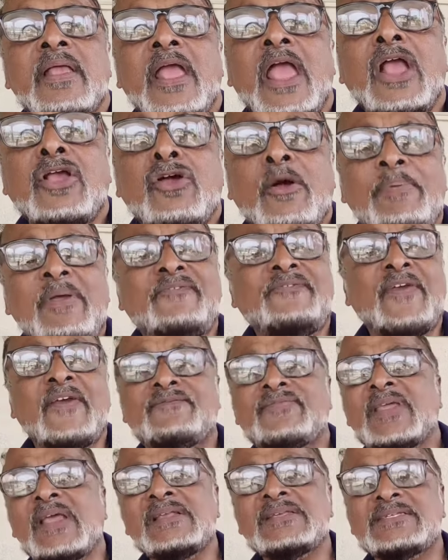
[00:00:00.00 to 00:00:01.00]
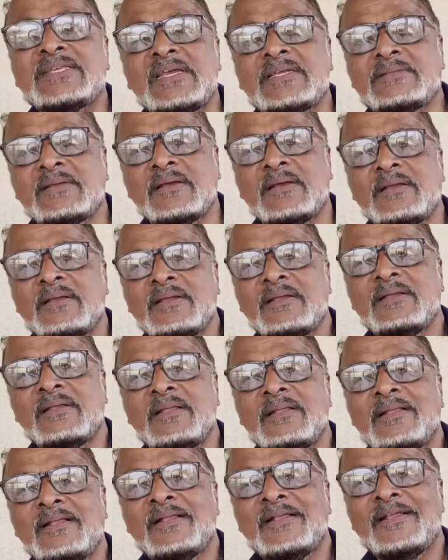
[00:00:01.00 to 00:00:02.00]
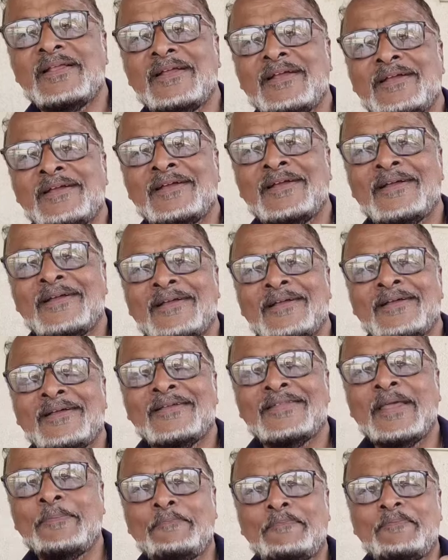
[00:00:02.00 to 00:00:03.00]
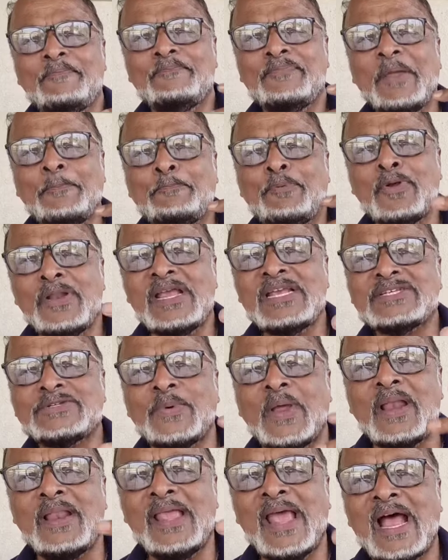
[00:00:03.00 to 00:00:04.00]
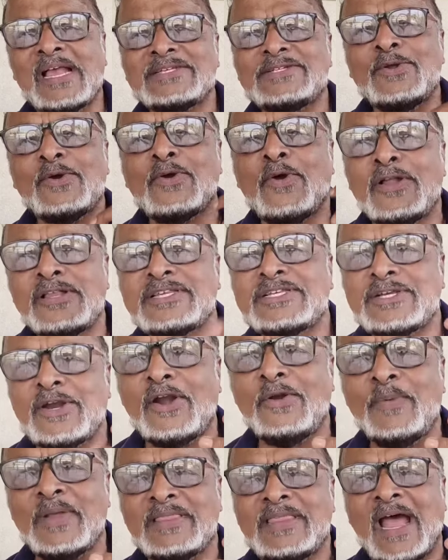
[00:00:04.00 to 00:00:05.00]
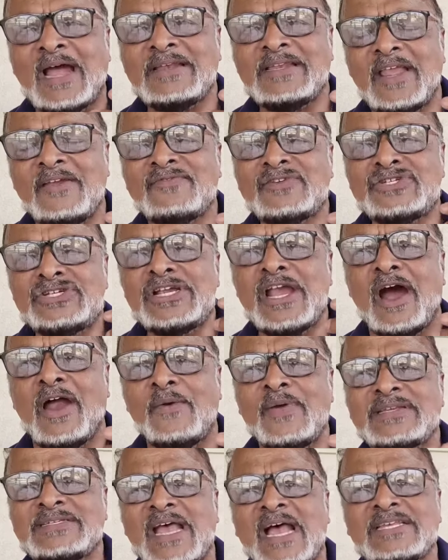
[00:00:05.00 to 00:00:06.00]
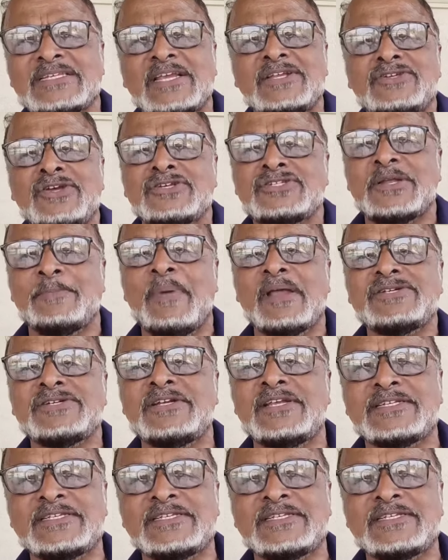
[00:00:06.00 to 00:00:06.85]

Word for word: It could be 15-seater. The, the police really has no concern with that if GR is asking just to measure the